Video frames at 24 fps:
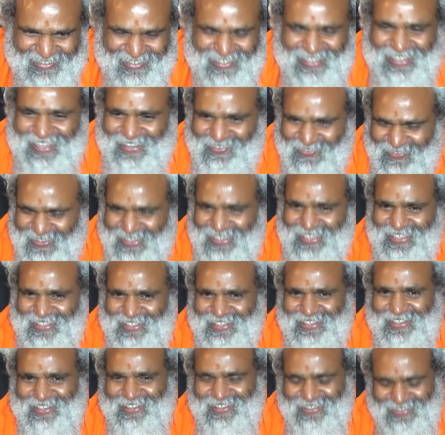Only
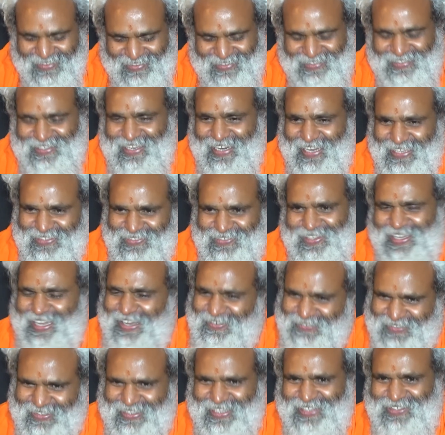in this class, okay?
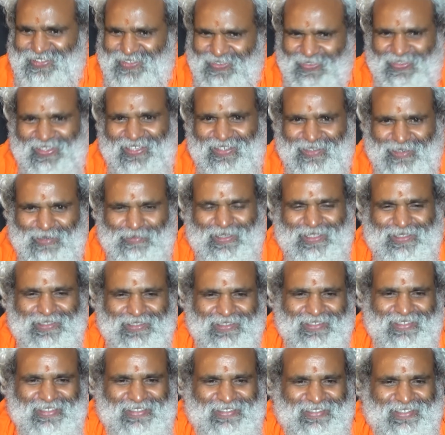After that, slowly it will be
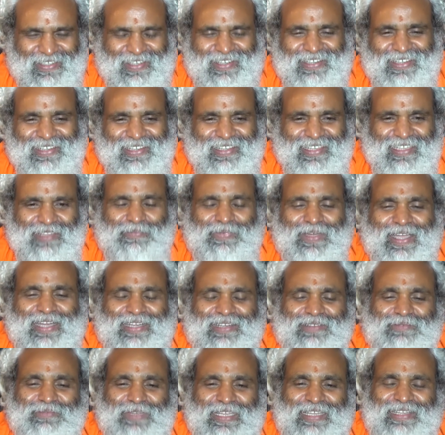easier. In
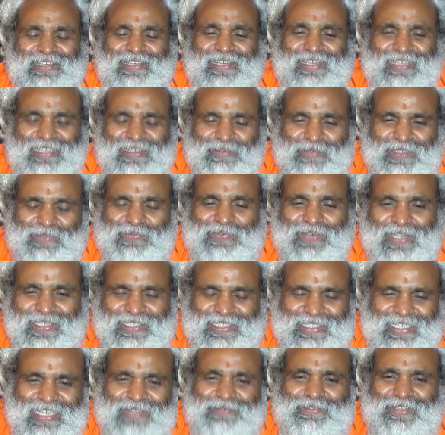fact, being little bit
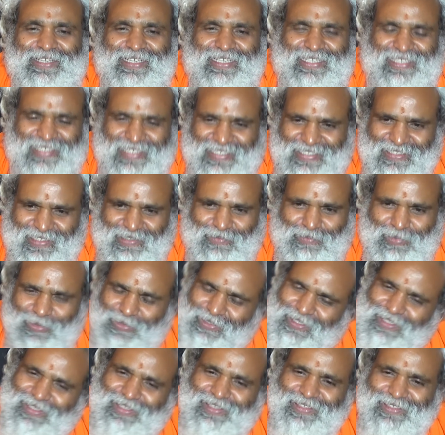first time, it creates
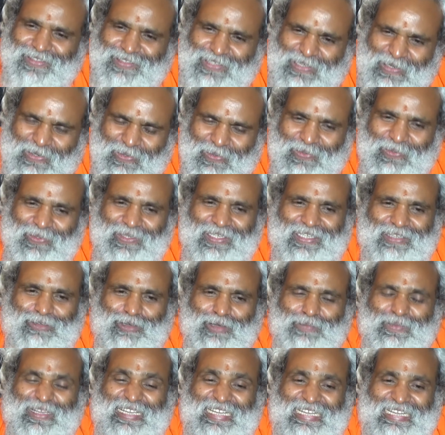confusion. Slowly it
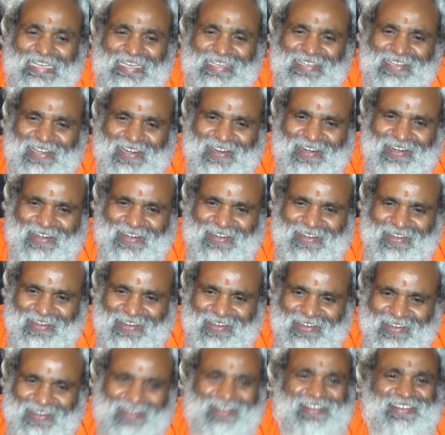will be
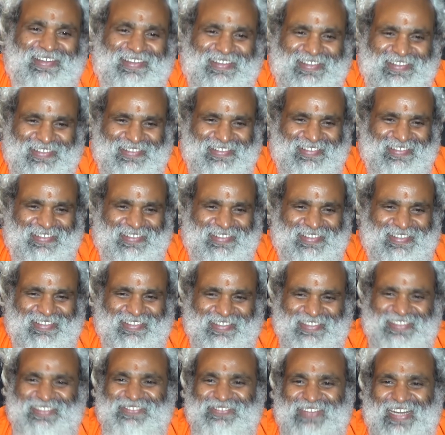clearer.
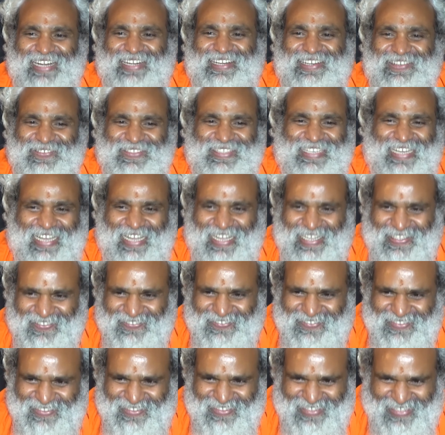It's a matter of
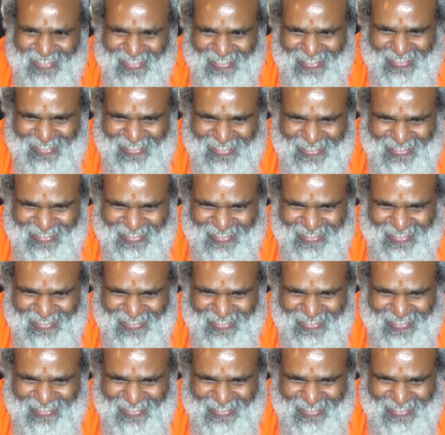time, okay?